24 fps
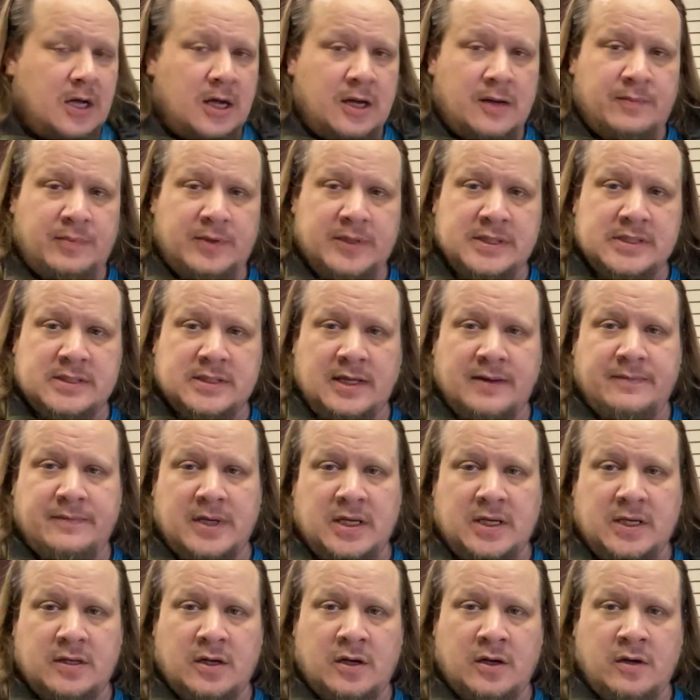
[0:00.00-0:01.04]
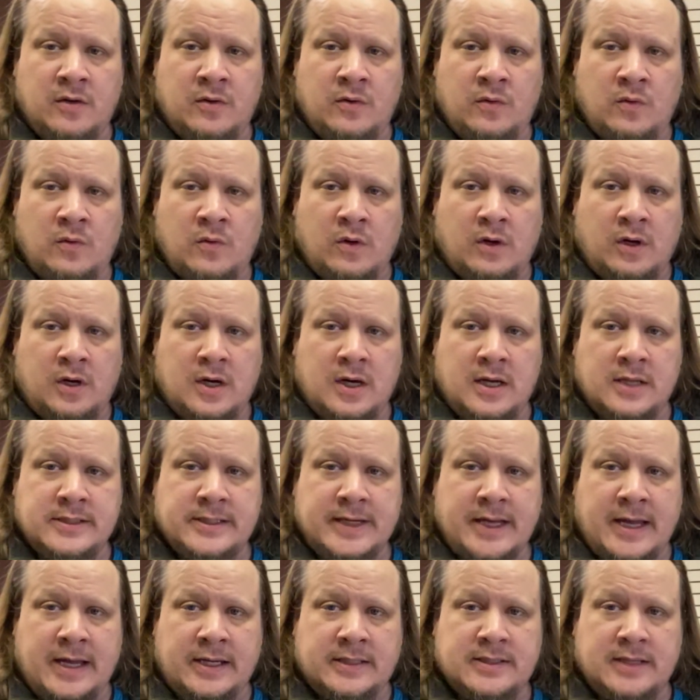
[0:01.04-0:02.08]
please let me know, or
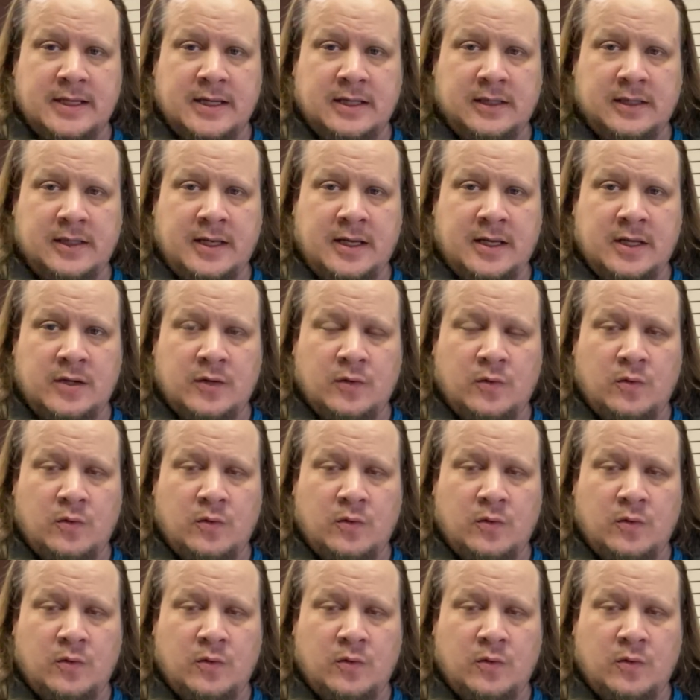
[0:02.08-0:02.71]
contact Elliot